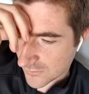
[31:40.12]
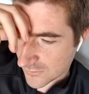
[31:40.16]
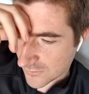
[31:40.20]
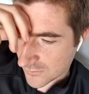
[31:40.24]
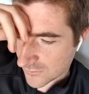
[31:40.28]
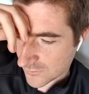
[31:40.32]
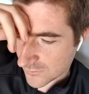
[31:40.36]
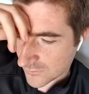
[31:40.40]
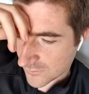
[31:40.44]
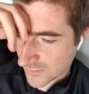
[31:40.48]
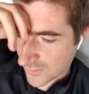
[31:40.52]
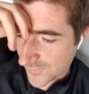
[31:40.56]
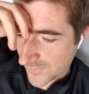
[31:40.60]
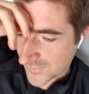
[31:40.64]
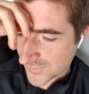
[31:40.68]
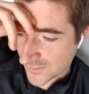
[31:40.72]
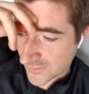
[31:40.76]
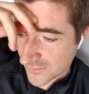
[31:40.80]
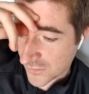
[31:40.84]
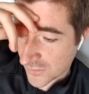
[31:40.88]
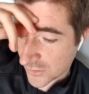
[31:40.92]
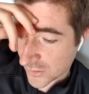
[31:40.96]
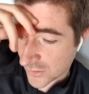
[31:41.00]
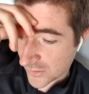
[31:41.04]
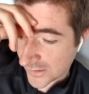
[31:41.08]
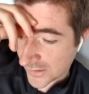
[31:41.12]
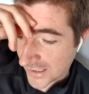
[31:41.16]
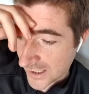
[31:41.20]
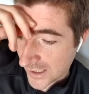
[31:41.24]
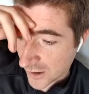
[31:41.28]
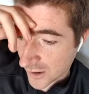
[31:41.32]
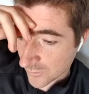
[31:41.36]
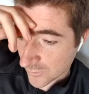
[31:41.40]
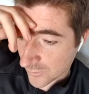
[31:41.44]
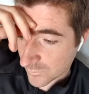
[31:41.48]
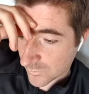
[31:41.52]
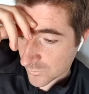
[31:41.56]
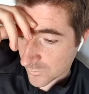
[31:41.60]
what happens is you can only
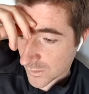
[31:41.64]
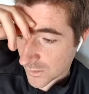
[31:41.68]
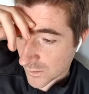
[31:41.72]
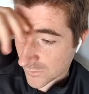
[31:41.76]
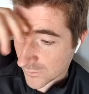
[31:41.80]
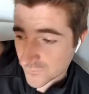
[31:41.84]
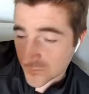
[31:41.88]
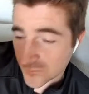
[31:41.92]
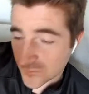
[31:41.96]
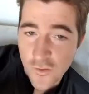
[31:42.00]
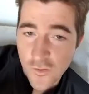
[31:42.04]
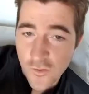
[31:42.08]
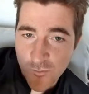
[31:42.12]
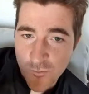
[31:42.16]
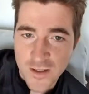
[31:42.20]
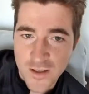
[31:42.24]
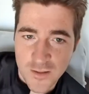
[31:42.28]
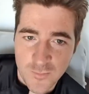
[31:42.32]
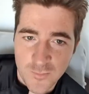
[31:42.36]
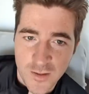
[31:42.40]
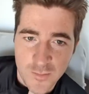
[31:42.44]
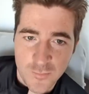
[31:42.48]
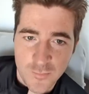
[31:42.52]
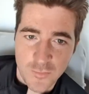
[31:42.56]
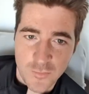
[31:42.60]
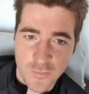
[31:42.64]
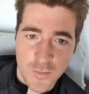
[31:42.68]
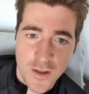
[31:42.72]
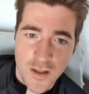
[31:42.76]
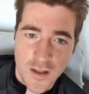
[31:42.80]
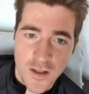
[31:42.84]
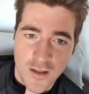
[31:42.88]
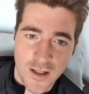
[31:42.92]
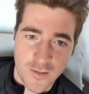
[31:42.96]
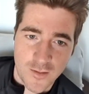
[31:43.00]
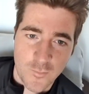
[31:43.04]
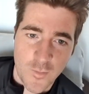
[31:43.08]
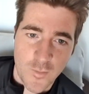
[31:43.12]
help so many people.
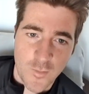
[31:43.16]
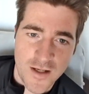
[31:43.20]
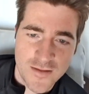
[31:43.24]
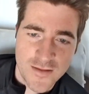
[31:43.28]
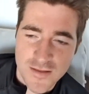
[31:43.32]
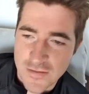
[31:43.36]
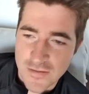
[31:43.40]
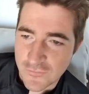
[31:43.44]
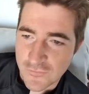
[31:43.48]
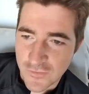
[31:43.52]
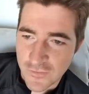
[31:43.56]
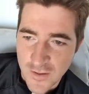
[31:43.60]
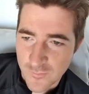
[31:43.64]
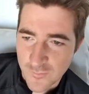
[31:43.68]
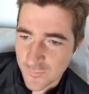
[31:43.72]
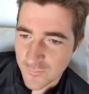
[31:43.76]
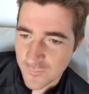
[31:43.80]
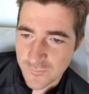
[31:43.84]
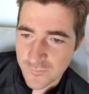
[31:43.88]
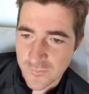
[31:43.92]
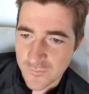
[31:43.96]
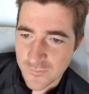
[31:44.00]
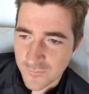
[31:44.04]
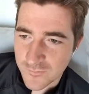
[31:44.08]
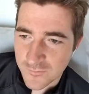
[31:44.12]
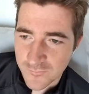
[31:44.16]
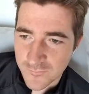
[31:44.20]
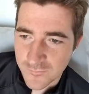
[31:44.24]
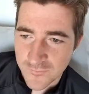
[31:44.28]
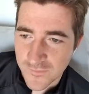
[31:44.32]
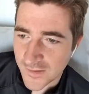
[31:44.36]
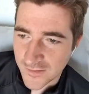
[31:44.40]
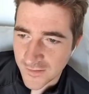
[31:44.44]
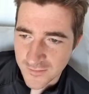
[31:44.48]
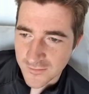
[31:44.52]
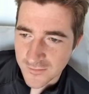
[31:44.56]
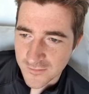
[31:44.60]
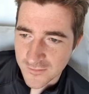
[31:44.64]
Like, my Instagram
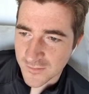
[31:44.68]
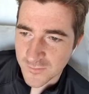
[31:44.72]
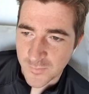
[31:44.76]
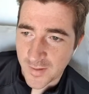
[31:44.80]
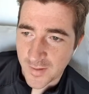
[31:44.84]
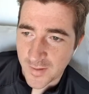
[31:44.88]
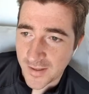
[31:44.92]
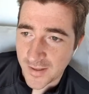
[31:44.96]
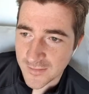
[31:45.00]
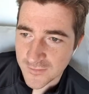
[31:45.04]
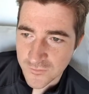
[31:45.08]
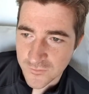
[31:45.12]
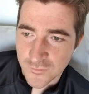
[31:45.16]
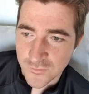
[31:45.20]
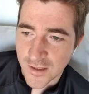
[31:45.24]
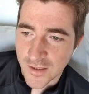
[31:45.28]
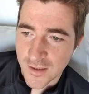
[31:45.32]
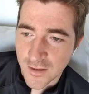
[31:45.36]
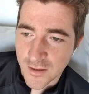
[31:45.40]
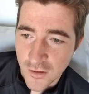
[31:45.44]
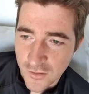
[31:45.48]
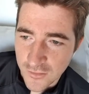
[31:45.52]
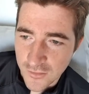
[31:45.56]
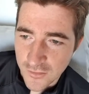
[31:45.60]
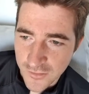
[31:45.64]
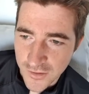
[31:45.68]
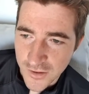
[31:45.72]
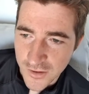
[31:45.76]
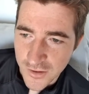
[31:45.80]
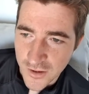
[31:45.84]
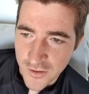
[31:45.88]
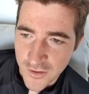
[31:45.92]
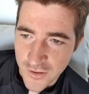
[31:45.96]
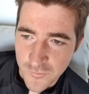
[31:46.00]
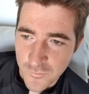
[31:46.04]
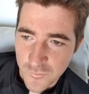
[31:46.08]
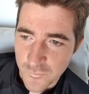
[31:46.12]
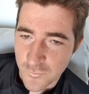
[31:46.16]
thing just pings all day long, you
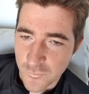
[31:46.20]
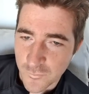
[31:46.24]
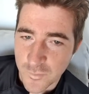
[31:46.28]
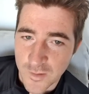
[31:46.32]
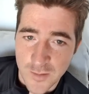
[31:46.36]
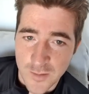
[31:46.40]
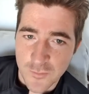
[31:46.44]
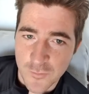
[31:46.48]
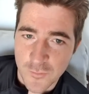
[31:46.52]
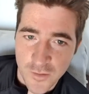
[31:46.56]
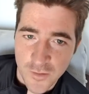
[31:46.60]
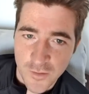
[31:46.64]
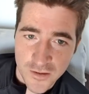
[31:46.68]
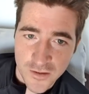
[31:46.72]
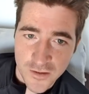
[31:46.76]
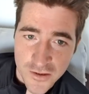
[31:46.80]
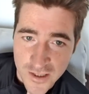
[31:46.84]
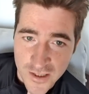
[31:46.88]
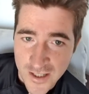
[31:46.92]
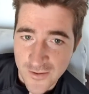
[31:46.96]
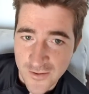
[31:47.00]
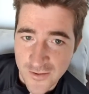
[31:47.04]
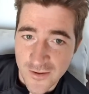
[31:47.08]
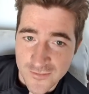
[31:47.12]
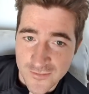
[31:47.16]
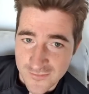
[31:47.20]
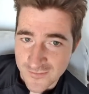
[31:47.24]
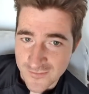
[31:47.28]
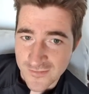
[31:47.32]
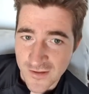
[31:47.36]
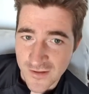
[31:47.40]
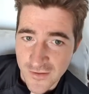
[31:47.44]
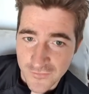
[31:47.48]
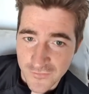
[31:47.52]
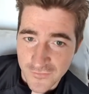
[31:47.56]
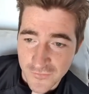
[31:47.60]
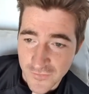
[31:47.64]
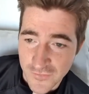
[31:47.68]
know, people wanting shout outs and
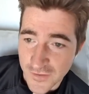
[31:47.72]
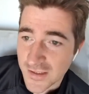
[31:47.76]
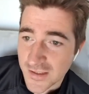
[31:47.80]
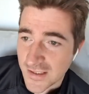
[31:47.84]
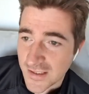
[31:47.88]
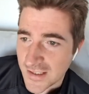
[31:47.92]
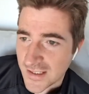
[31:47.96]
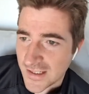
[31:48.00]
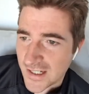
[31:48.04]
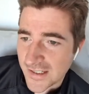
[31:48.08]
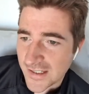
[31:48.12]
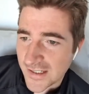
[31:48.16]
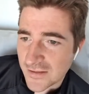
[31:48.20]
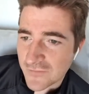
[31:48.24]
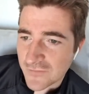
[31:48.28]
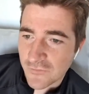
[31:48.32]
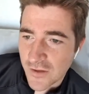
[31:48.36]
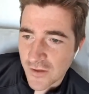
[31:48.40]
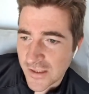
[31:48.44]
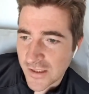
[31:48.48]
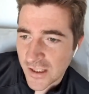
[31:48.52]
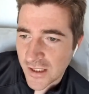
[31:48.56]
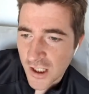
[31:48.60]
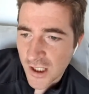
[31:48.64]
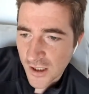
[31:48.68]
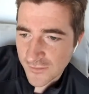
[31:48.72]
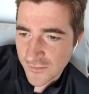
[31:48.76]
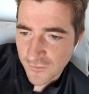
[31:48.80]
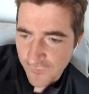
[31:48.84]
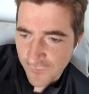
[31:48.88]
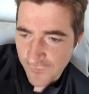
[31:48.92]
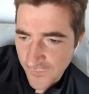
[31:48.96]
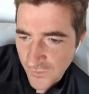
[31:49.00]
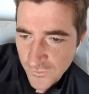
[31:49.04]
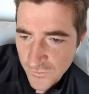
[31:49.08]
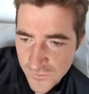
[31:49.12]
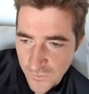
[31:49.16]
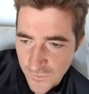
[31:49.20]
stuff. And it's really hard to
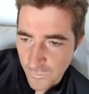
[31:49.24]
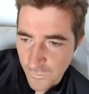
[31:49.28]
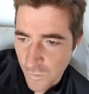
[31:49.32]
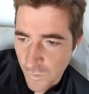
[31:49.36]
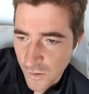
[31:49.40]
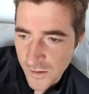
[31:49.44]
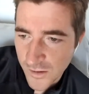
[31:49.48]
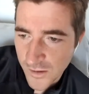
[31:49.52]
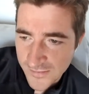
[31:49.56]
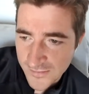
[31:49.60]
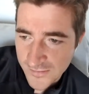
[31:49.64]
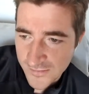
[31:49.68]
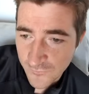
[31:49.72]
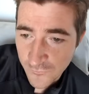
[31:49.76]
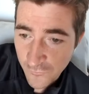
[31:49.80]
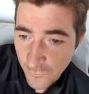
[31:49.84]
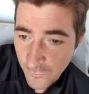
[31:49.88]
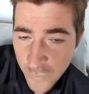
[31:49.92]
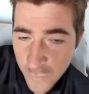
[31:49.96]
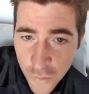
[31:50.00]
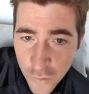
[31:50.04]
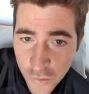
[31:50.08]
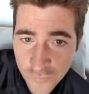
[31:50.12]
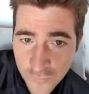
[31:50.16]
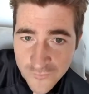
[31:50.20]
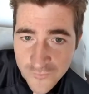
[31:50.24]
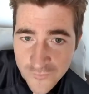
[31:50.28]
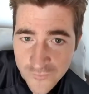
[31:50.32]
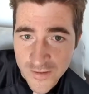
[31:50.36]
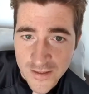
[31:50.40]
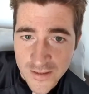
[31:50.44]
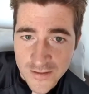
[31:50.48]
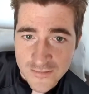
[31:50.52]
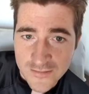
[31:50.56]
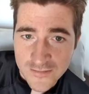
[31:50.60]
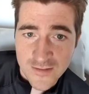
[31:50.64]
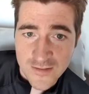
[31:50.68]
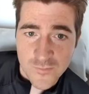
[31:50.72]
filter what is the important
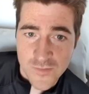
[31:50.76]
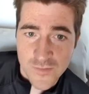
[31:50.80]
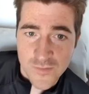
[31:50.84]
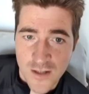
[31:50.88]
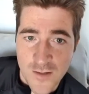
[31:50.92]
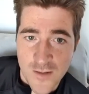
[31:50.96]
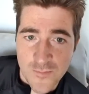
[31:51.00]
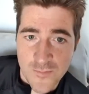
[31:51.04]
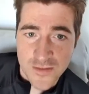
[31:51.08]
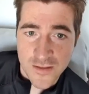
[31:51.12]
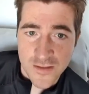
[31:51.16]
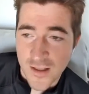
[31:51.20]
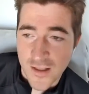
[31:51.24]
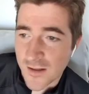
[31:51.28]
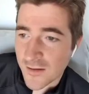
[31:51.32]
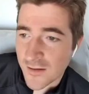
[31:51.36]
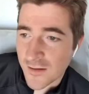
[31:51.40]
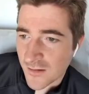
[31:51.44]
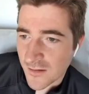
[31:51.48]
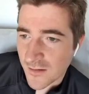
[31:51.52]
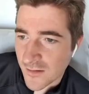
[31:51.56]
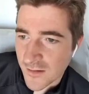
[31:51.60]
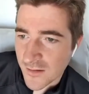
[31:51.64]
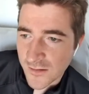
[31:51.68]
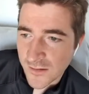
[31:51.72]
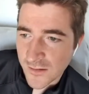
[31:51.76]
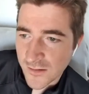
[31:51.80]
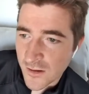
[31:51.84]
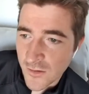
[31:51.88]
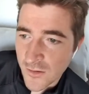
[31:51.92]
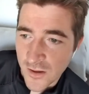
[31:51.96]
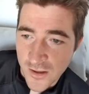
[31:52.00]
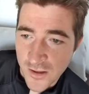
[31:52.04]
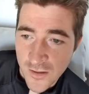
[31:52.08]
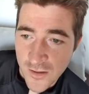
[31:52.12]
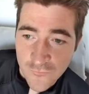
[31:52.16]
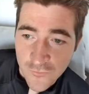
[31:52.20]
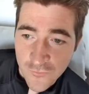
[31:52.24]
thing. Sometimes you get, you know,
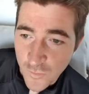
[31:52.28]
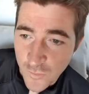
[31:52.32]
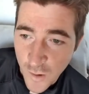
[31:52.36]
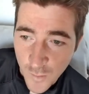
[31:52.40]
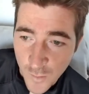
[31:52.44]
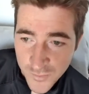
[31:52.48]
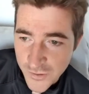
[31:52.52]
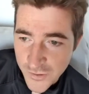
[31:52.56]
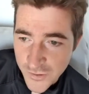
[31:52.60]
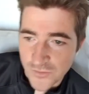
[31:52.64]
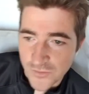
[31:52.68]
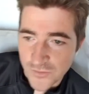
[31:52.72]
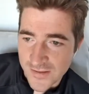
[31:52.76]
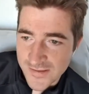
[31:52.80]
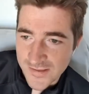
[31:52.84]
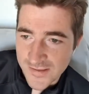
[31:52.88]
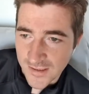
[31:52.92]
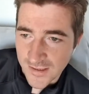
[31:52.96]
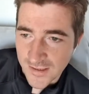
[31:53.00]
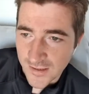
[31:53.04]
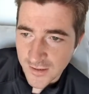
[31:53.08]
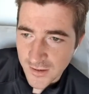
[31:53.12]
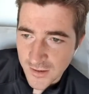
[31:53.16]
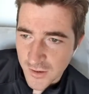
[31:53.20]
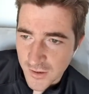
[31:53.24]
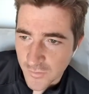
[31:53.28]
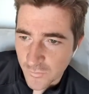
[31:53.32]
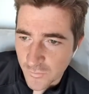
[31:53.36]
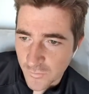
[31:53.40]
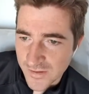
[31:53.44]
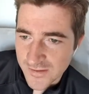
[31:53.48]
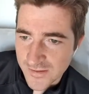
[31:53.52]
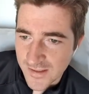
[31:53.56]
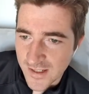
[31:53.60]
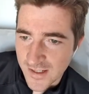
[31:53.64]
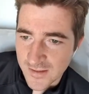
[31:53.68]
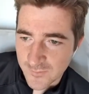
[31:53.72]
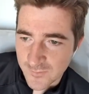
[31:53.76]
an unreal opportunity,
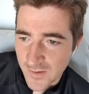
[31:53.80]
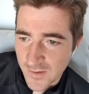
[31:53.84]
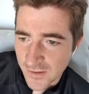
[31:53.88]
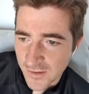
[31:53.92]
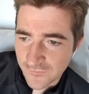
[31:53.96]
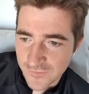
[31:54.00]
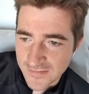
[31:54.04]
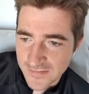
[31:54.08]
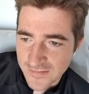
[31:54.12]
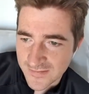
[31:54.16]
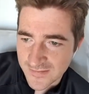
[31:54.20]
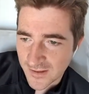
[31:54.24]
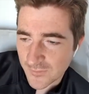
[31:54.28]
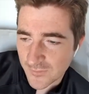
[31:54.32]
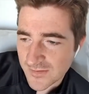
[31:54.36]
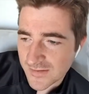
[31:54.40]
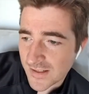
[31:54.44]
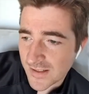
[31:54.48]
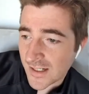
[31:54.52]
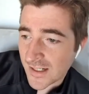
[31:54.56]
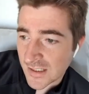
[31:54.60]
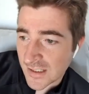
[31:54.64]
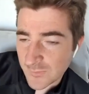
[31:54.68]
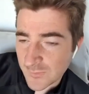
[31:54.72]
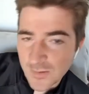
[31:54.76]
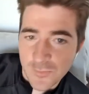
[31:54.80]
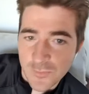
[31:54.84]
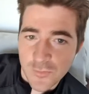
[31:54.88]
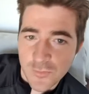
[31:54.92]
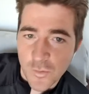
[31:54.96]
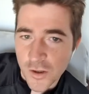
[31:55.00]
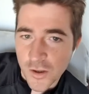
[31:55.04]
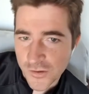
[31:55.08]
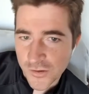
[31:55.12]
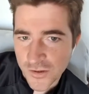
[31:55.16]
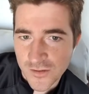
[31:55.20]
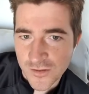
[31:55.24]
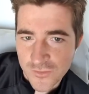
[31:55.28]
which then benefits Table Tennis and the people
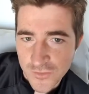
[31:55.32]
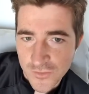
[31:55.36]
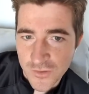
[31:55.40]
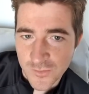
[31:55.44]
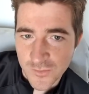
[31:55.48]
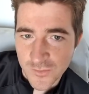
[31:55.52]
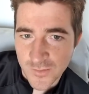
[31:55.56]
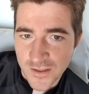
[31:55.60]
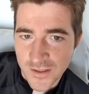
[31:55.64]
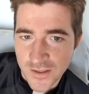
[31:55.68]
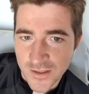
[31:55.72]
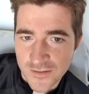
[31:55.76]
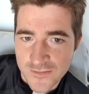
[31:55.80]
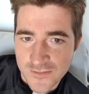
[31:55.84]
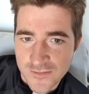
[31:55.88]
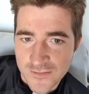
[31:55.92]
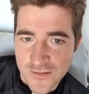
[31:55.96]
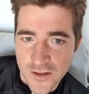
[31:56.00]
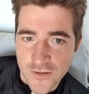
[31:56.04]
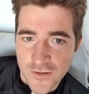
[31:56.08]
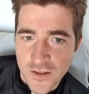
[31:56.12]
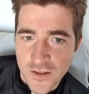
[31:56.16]
watching. Do you know what I mean? So,